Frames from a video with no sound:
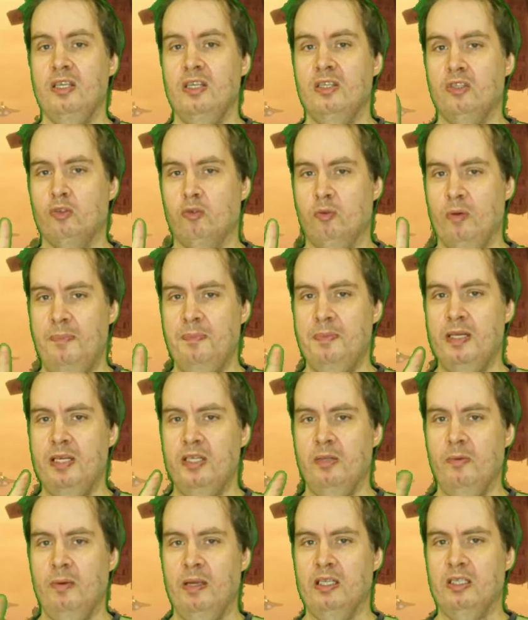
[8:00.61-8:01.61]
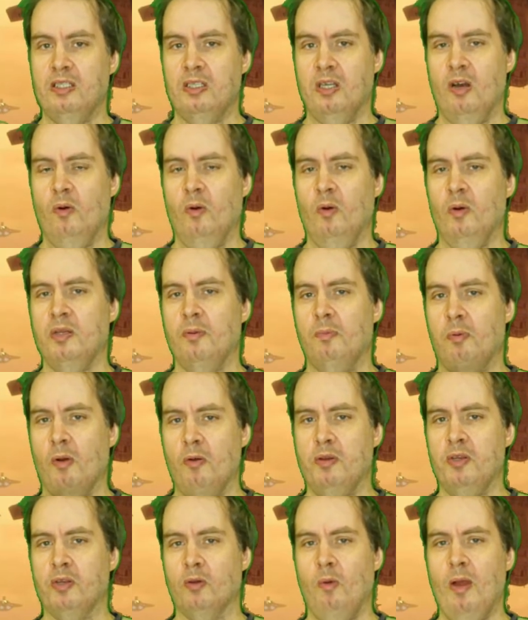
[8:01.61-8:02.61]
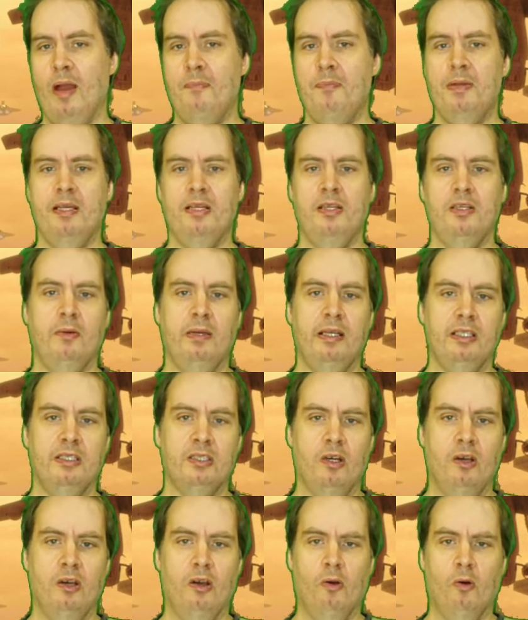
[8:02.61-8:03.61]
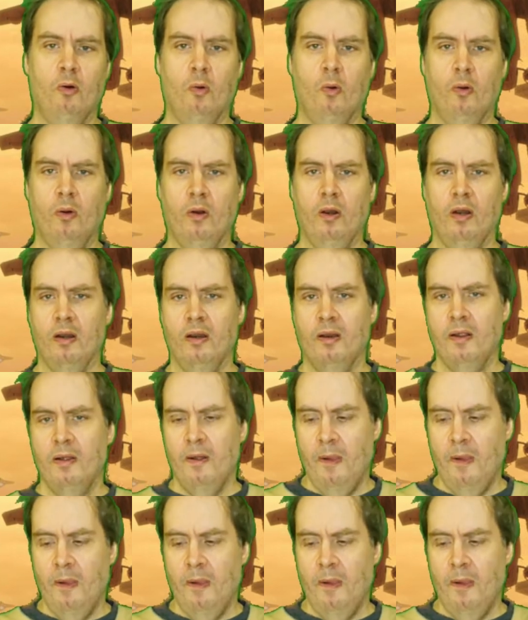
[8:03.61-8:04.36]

tripped in doing so or you broke your weapon in doing so or